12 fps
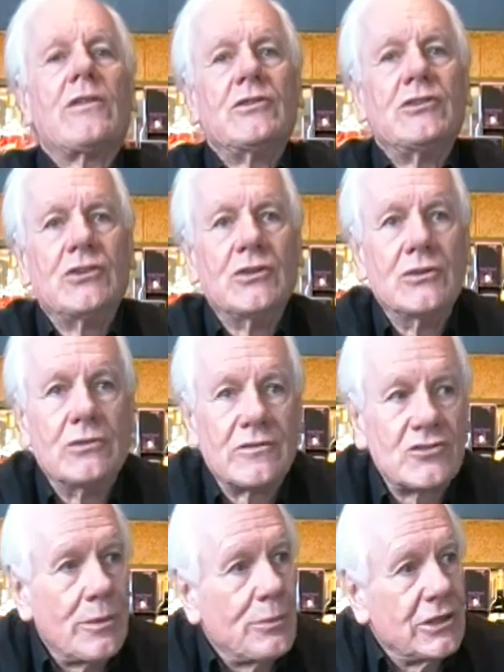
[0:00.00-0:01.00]
rather do
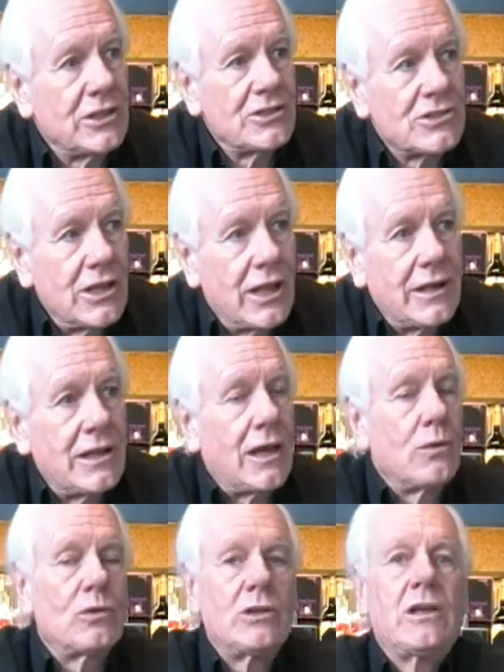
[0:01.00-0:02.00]
if somebody said,
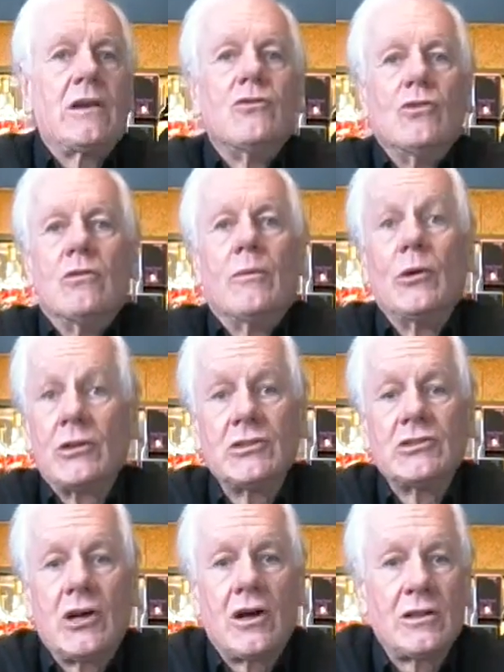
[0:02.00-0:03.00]
I would give you $1
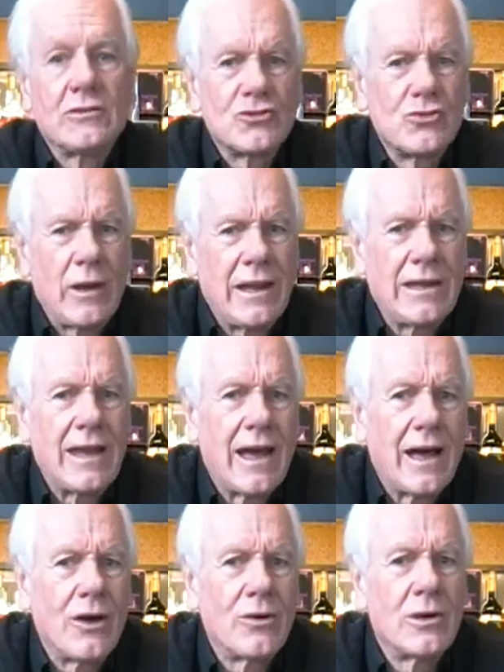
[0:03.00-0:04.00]
million right
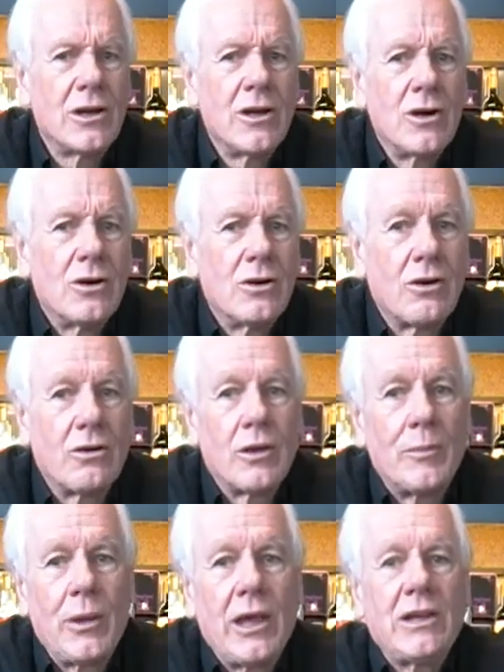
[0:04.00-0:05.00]
now, or
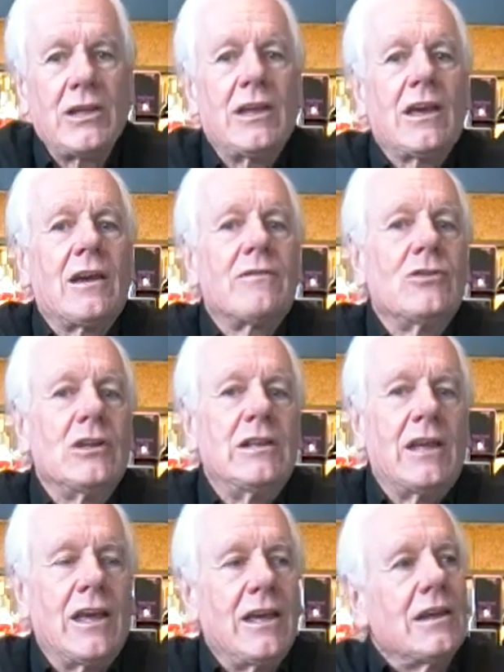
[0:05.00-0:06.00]
a penny every
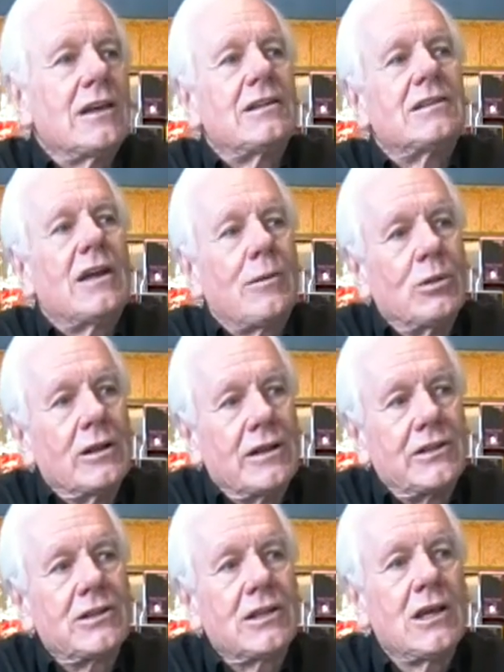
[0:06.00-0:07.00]
day and double
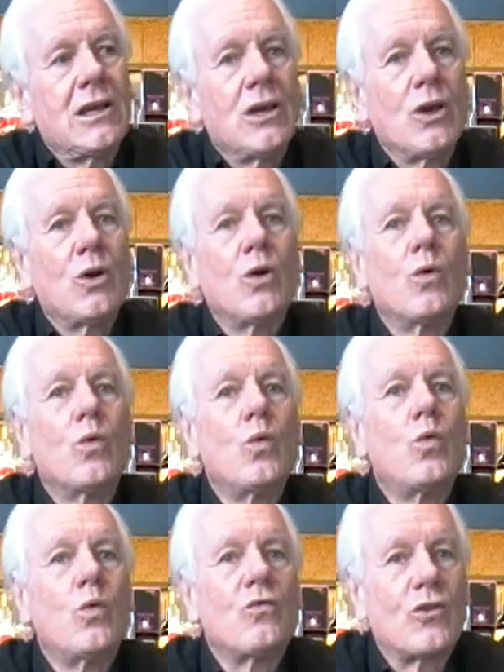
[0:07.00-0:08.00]
it
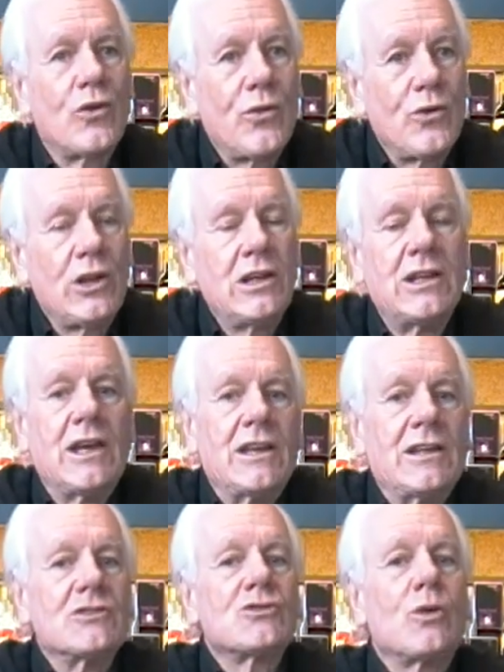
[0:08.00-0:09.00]
for 30
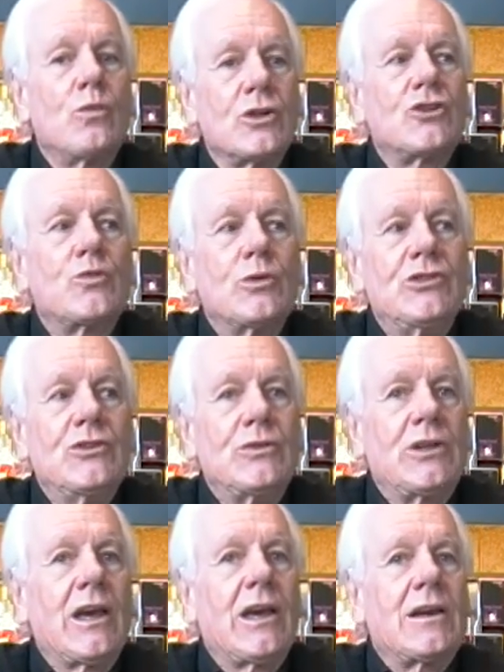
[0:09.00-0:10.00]
days, which would
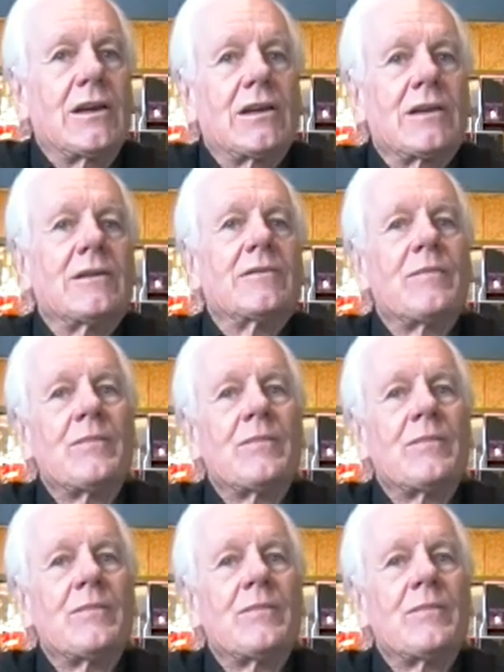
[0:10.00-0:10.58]
you take?